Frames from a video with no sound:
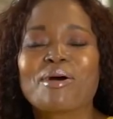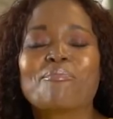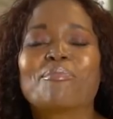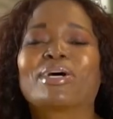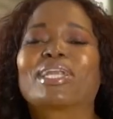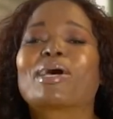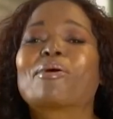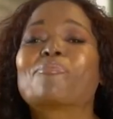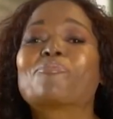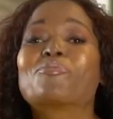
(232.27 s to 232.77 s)

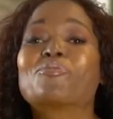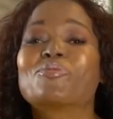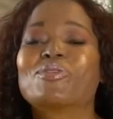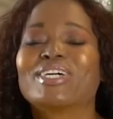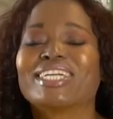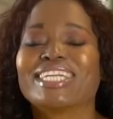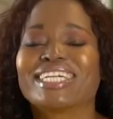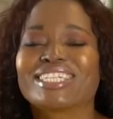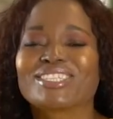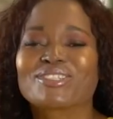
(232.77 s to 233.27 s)
but I'm
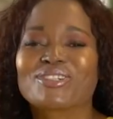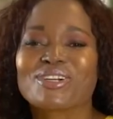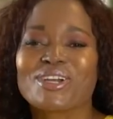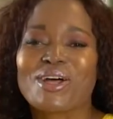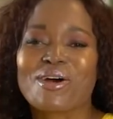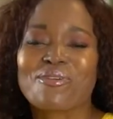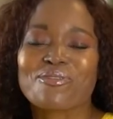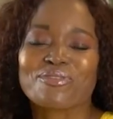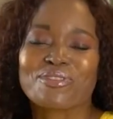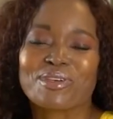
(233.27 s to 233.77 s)
willing to
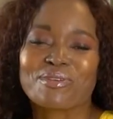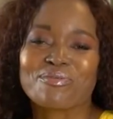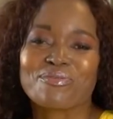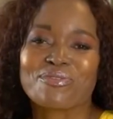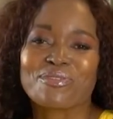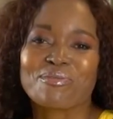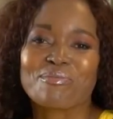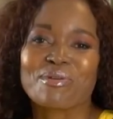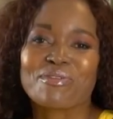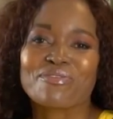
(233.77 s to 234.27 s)
love them
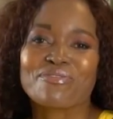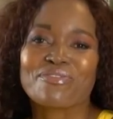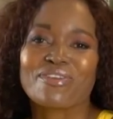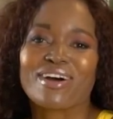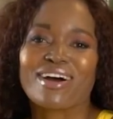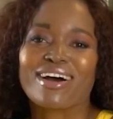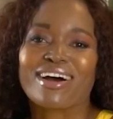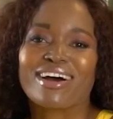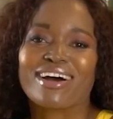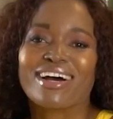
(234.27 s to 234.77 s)
from
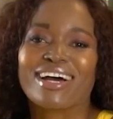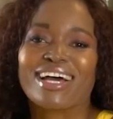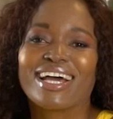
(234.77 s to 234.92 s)
afar